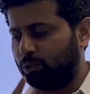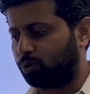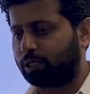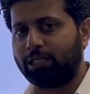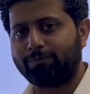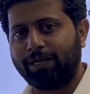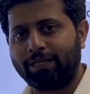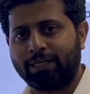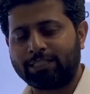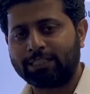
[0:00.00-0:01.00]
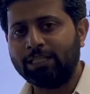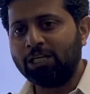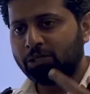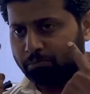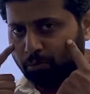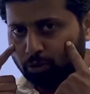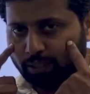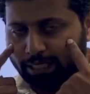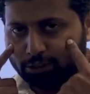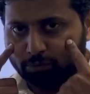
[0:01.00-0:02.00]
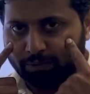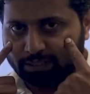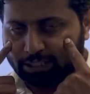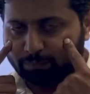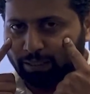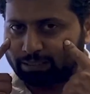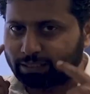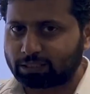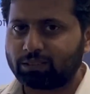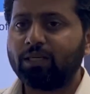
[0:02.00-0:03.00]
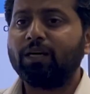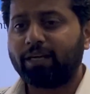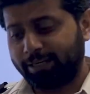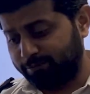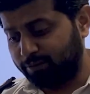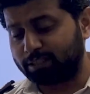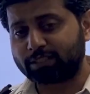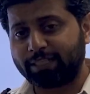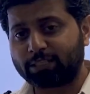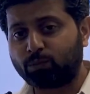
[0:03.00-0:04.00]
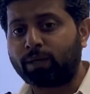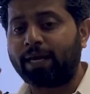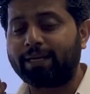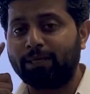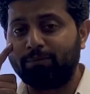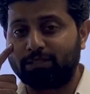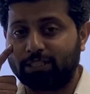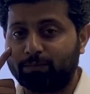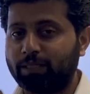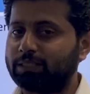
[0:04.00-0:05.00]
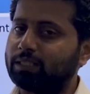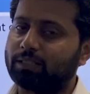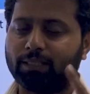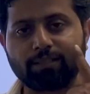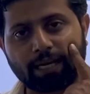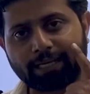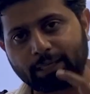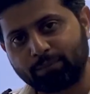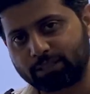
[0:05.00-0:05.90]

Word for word: no color blindness. Both eyes should be 6 by 6. In worst case, one eye can be 6 by 6, another eye can be